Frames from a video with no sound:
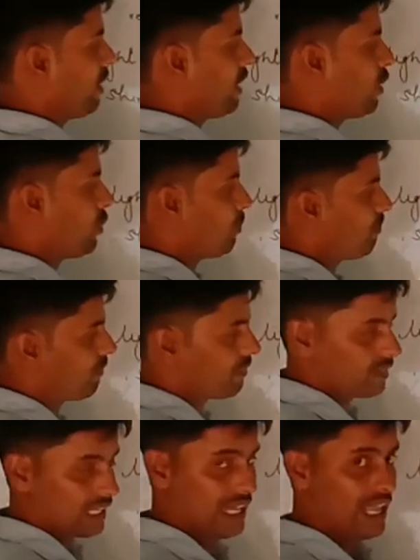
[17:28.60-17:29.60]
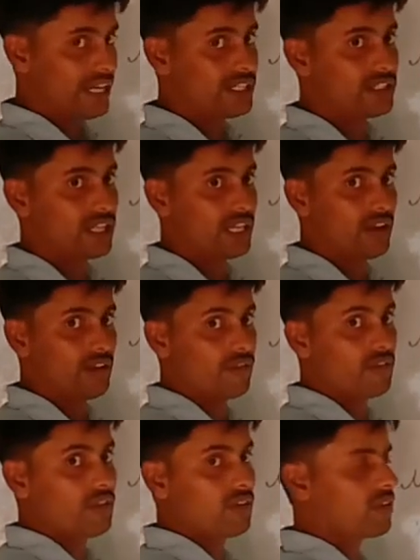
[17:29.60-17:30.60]
Now the light ray
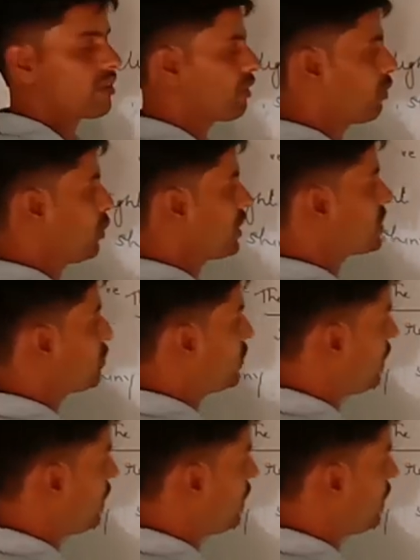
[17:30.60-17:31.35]
which